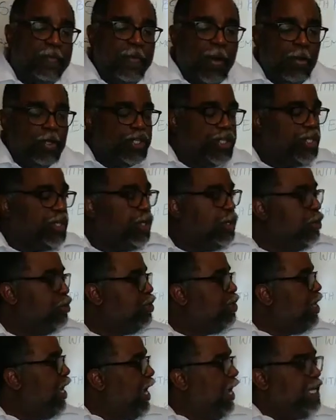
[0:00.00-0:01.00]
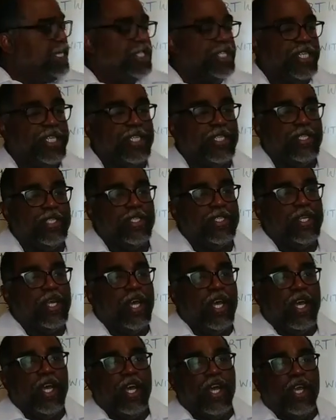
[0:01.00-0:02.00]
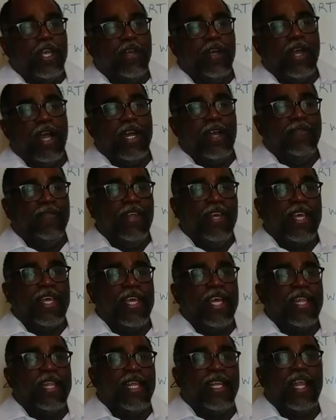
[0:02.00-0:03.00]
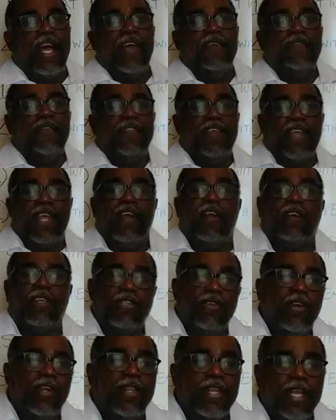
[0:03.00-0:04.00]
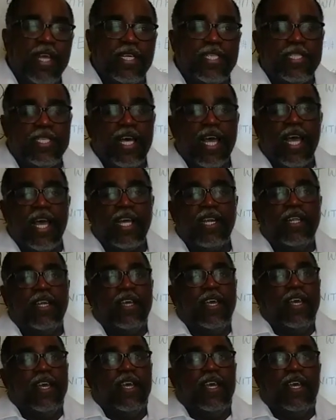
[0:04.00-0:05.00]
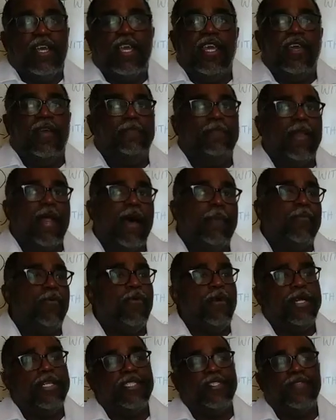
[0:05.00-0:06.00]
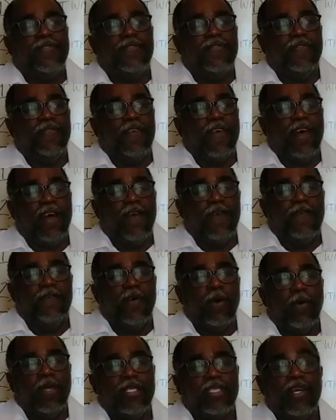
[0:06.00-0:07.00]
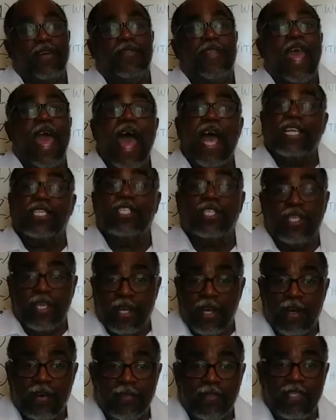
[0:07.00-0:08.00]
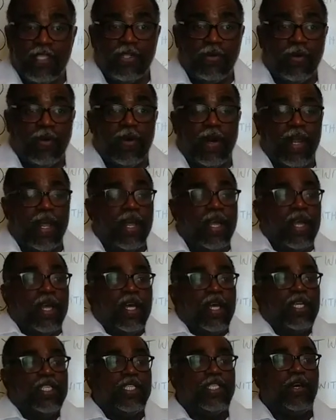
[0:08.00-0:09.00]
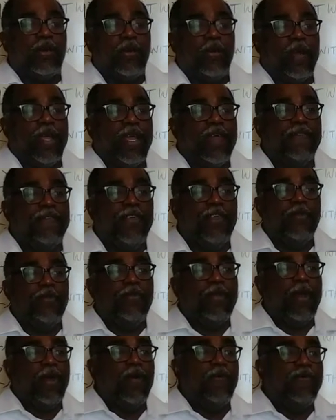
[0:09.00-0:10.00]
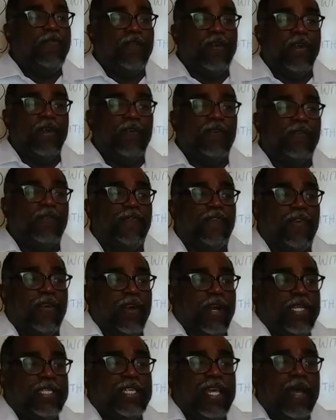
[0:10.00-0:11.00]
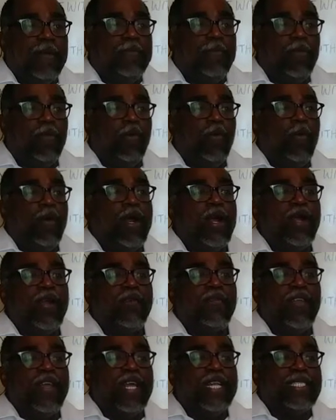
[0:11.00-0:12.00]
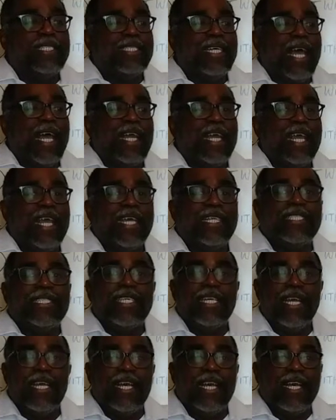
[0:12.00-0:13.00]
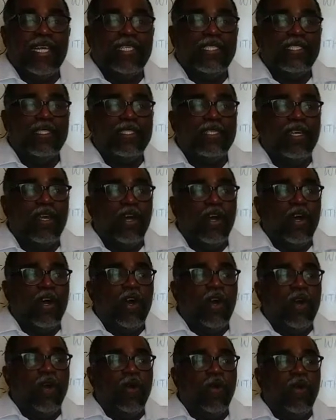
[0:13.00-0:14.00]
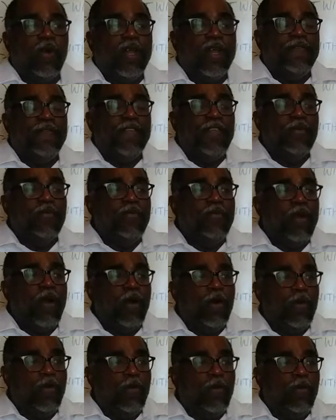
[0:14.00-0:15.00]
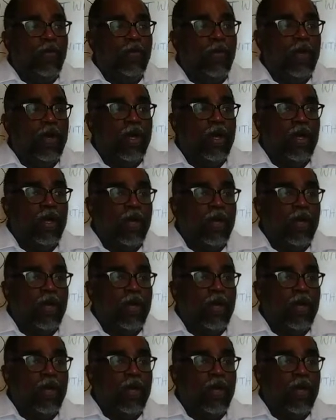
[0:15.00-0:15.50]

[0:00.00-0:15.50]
emotional changes, you're kind of looking at the life of the character on the inside, key plot points uh, focus on the action of the story. So, if you know, for, for example, where the inciting incident is, or if you know,